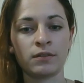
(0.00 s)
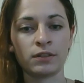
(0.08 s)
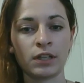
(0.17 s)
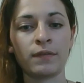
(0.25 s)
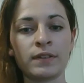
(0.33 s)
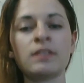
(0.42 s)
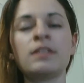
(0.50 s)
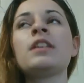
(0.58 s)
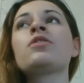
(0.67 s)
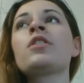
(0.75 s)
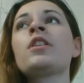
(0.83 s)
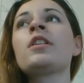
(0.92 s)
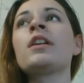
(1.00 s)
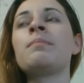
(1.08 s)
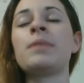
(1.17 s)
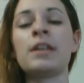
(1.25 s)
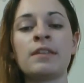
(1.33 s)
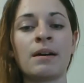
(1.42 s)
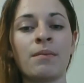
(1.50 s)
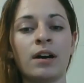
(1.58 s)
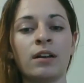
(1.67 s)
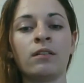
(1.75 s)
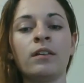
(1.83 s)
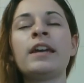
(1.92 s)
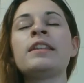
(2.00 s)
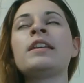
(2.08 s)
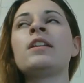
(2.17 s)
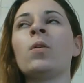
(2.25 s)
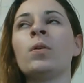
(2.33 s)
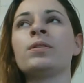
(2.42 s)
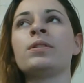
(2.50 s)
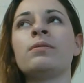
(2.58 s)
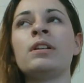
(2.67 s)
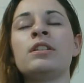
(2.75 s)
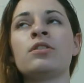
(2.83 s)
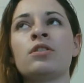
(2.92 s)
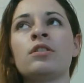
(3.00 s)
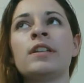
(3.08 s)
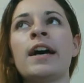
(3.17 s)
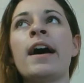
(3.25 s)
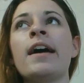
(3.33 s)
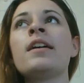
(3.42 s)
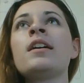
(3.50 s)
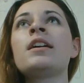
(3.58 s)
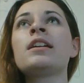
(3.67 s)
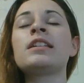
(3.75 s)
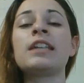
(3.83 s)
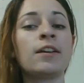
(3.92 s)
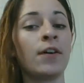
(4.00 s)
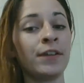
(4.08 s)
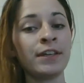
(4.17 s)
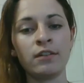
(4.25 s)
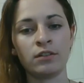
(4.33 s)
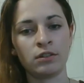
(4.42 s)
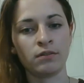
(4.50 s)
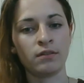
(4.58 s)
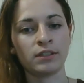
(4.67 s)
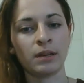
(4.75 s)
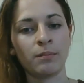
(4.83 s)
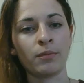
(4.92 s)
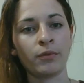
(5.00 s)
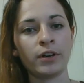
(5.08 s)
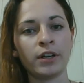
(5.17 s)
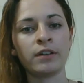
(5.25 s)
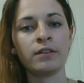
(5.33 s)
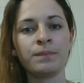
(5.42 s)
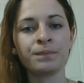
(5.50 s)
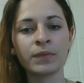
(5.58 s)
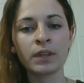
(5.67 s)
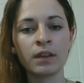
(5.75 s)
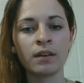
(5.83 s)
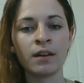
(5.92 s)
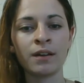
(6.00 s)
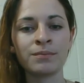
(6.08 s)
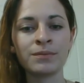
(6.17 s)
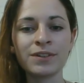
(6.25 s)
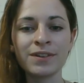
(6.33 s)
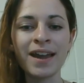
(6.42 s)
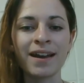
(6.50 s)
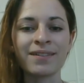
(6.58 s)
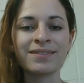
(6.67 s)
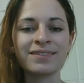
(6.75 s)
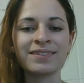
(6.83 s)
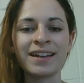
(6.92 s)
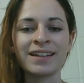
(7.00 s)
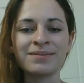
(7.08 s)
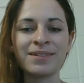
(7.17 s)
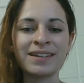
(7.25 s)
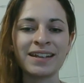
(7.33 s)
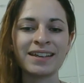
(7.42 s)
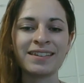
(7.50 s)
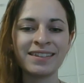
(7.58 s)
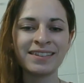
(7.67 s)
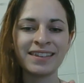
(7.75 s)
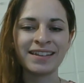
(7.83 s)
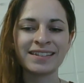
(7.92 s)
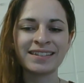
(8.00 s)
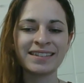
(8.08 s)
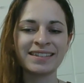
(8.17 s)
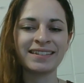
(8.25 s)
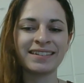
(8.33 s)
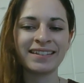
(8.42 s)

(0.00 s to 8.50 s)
yourself as a teacher and being that model, and then also in addition to that, getting all the other students on board. So yeah, that's about it. Thanks.